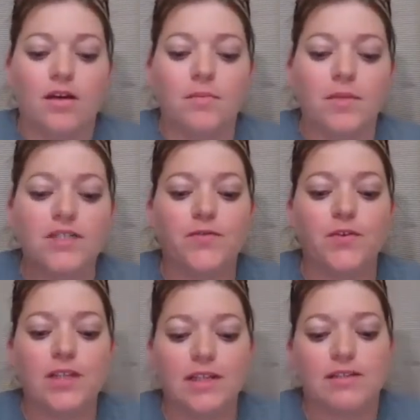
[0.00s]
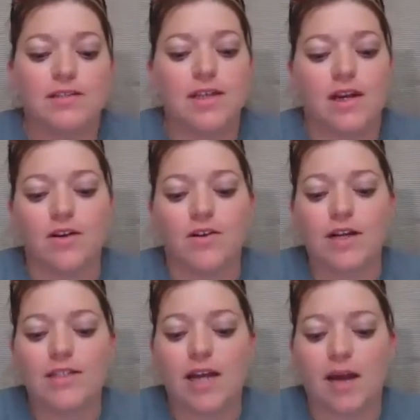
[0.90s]
Miss Freeland said our
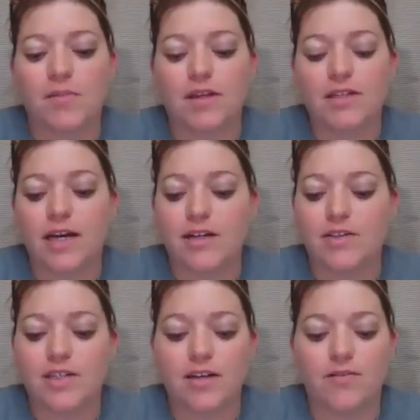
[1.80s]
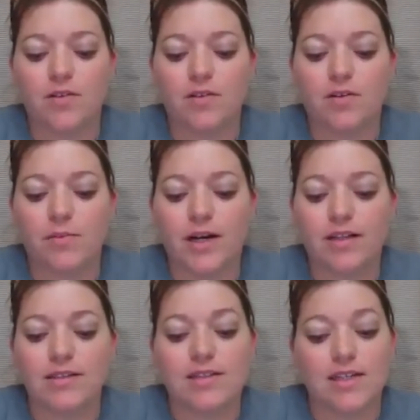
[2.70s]
grade topped the entire state of Oklahoma
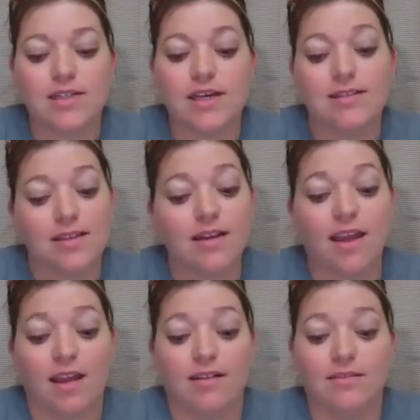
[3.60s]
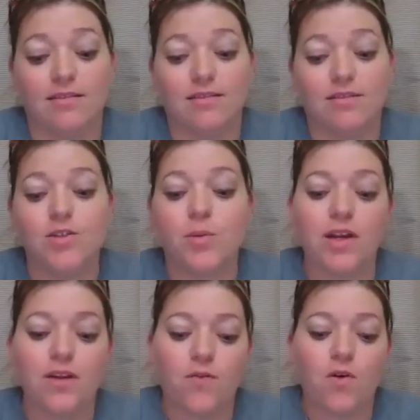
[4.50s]
on the state tests again,
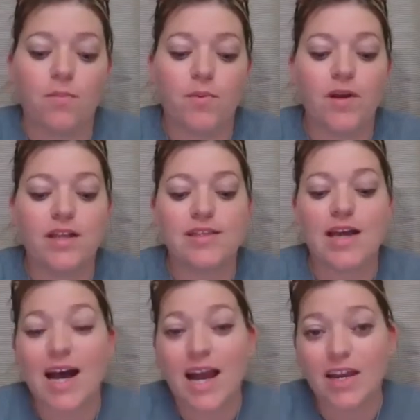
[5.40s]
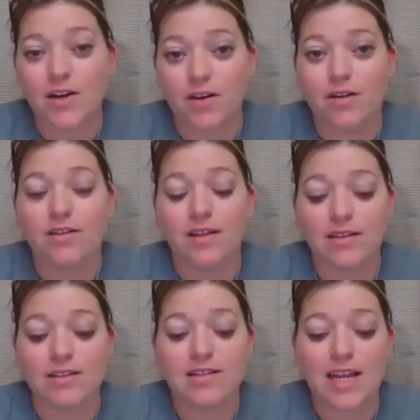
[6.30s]
24 points higher than
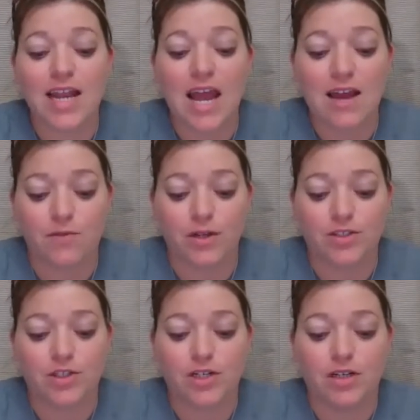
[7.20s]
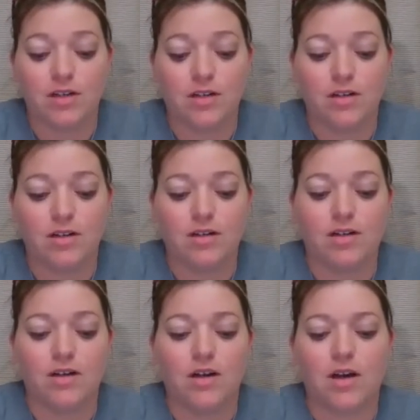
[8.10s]
the state average.
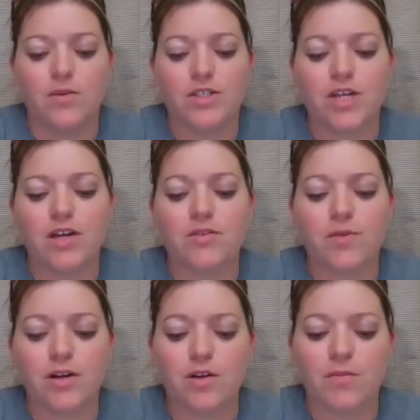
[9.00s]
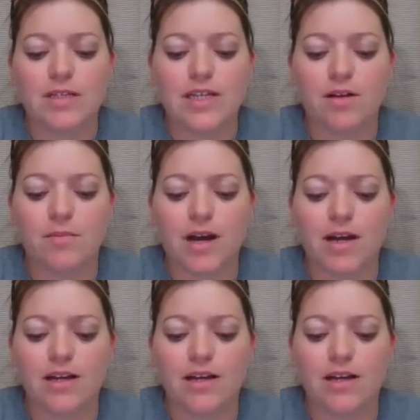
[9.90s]
I wish I could run home and tell Ma